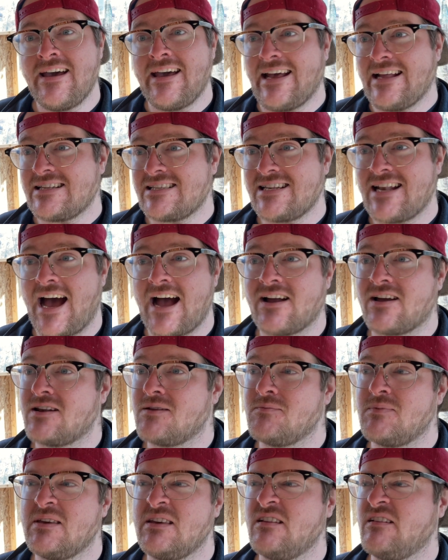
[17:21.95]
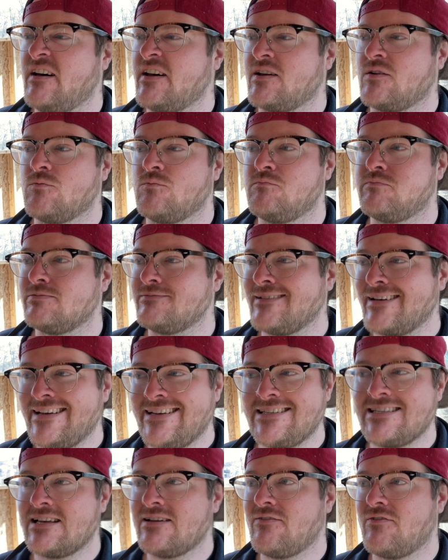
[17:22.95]
It's not going to be like
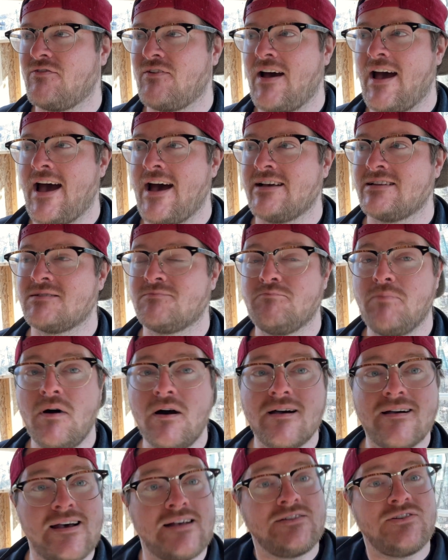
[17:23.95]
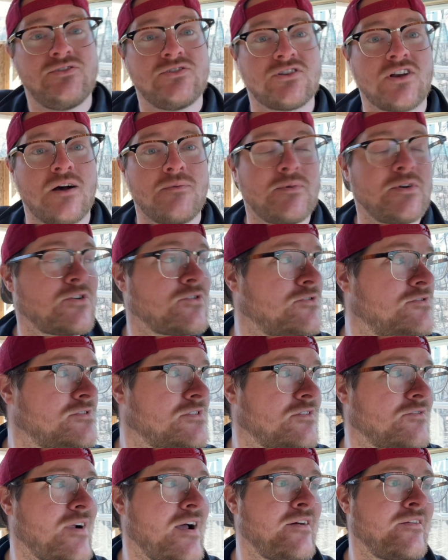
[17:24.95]
blazing fast, but as you saw me
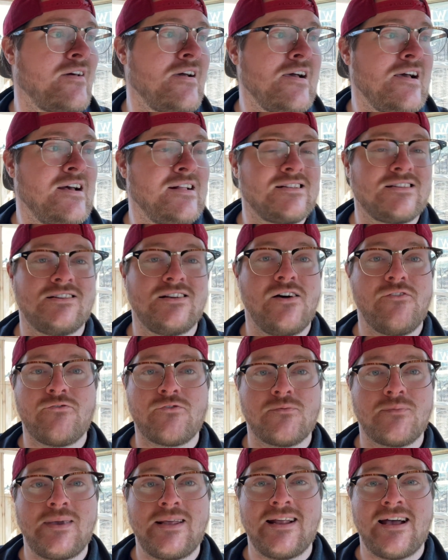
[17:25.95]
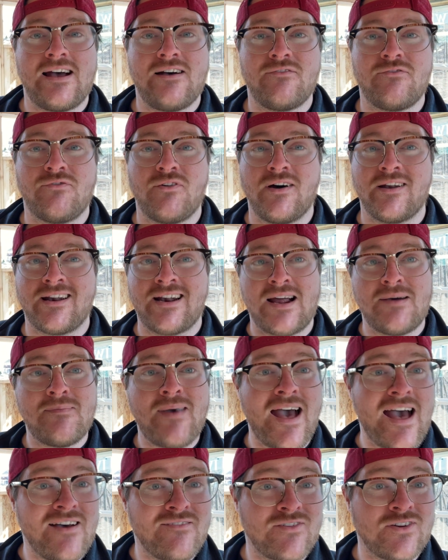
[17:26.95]
cruising around, it's enough for me to have fun, and I'm
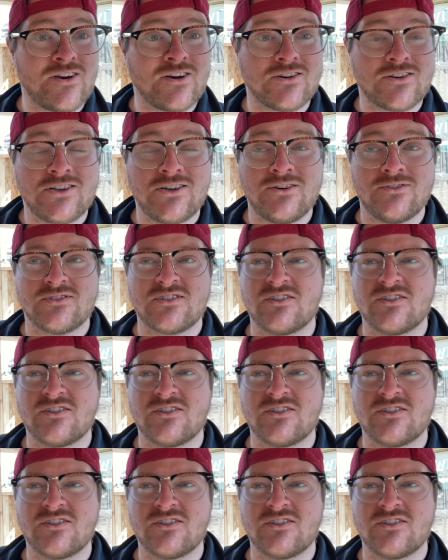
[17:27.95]
heavier too.